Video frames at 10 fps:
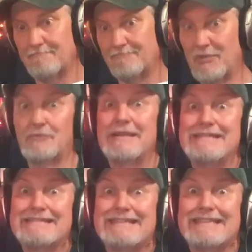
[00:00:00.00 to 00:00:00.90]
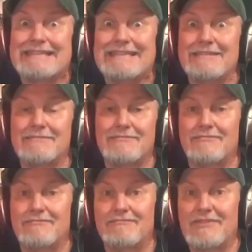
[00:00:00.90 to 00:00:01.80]
The range that
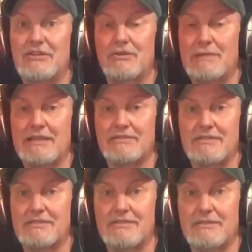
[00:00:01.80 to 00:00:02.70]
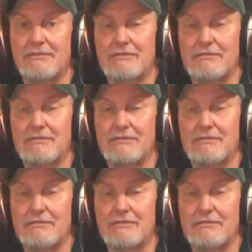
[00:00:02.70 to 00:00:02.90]
Fender Maxis, you know,